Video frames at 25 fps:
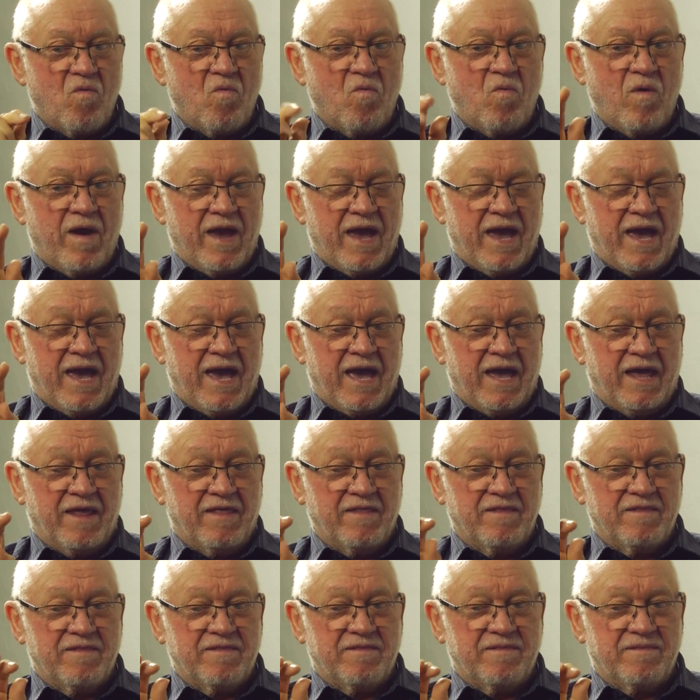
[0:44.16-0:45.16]
where
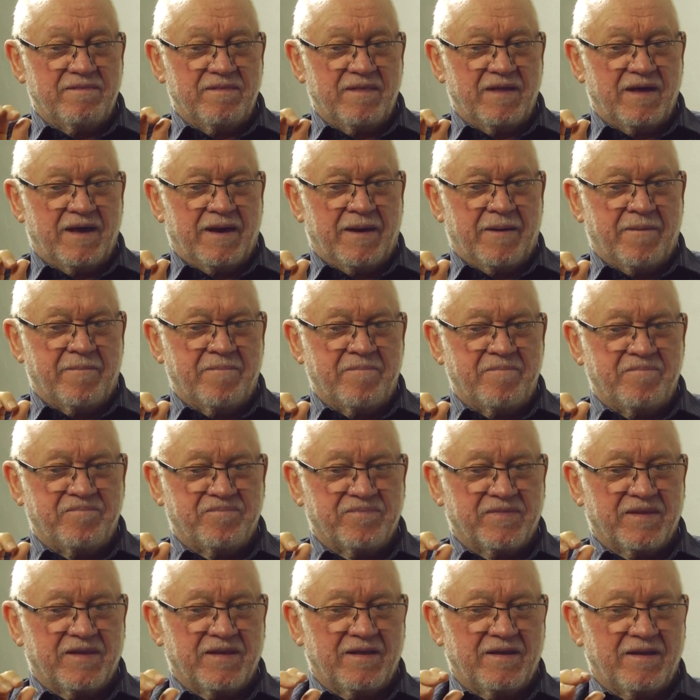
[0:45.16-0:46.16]
um,
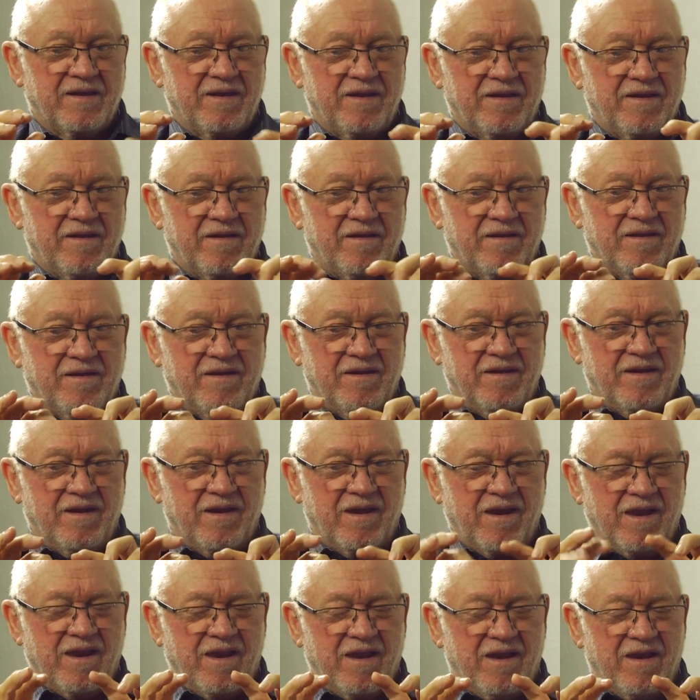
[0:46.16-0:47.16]

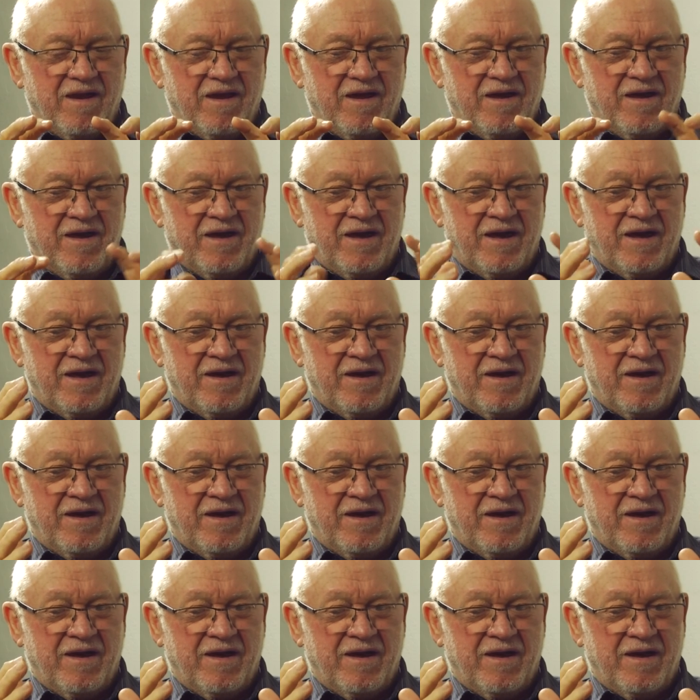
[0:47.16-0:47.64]
uh,